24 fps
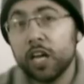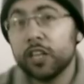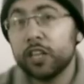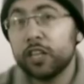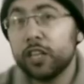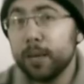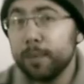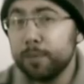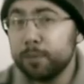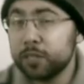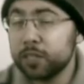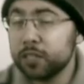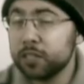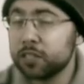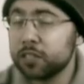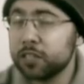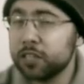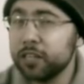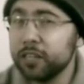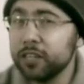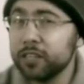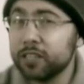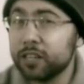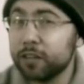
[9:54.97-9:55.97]
tips and
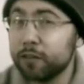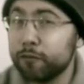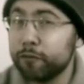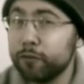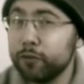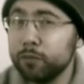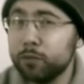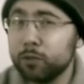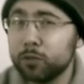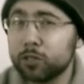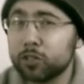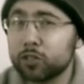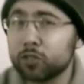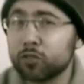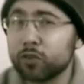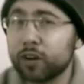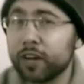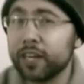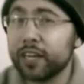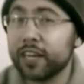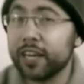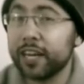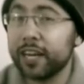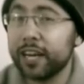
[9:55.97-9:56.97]
skills on Football
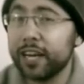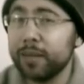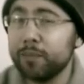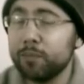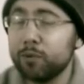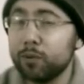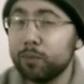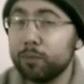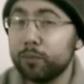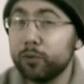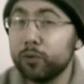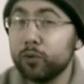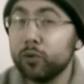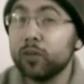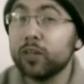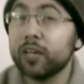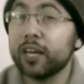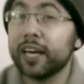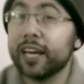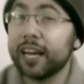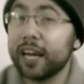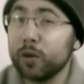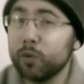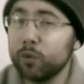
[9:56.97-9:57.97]
Strike and AblePool,
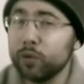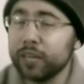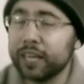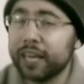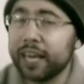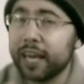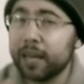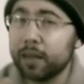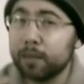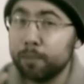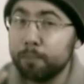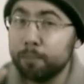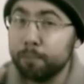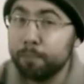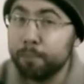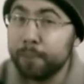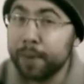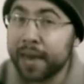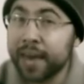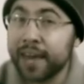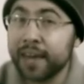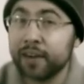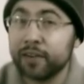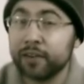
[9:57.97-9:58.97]
and I will get
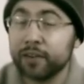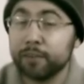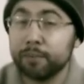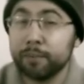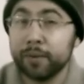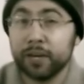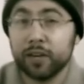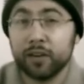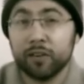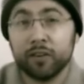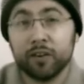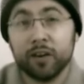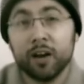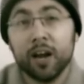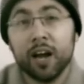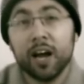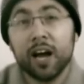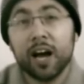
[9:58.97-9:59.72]
better and better